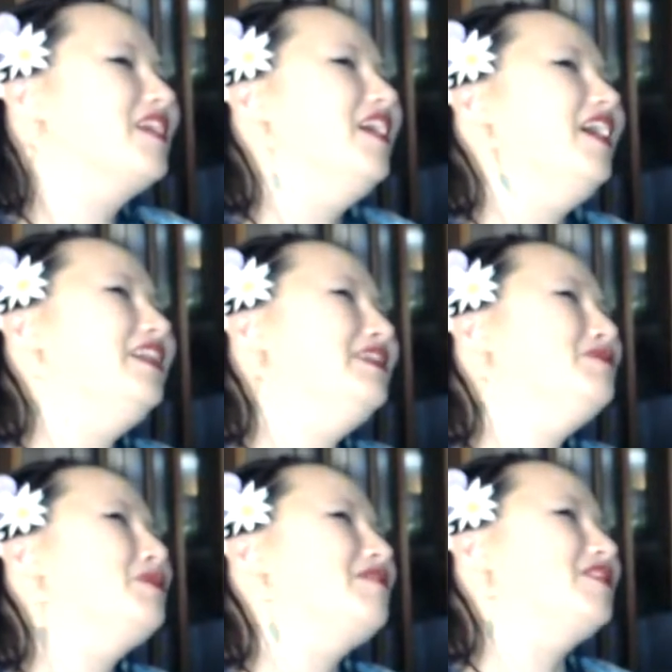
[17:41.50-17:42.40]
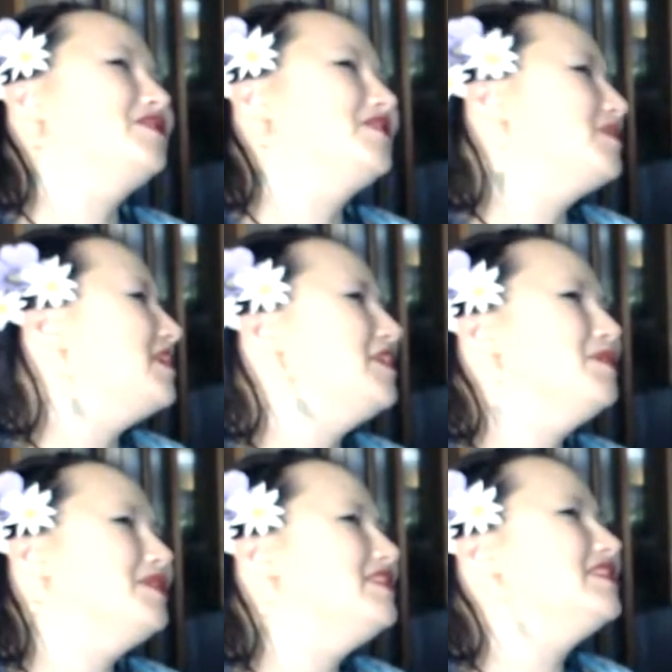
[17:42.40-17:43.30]
I love White Russians. I'm like, no,
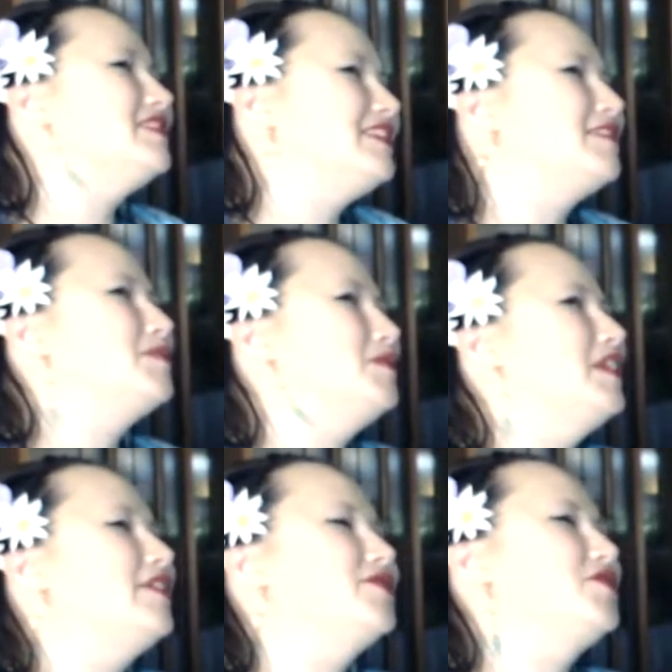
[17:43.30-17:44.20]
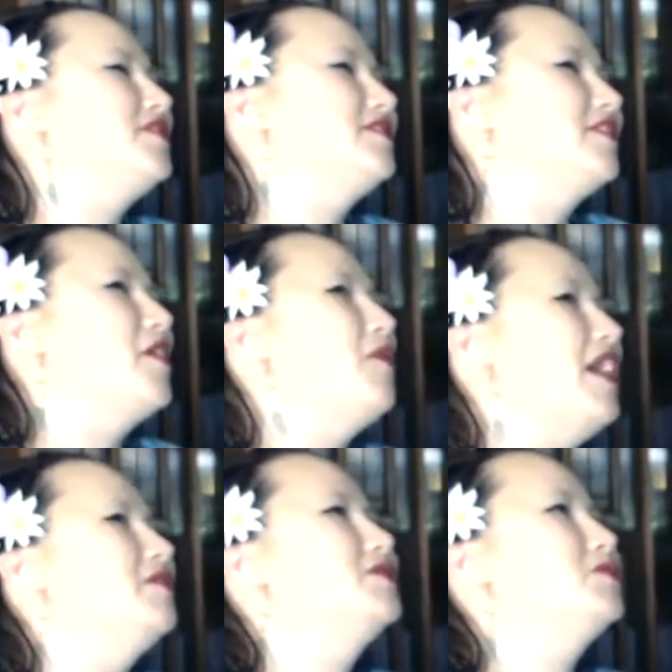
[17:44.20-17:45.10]
this is a terrible life choice to go out into a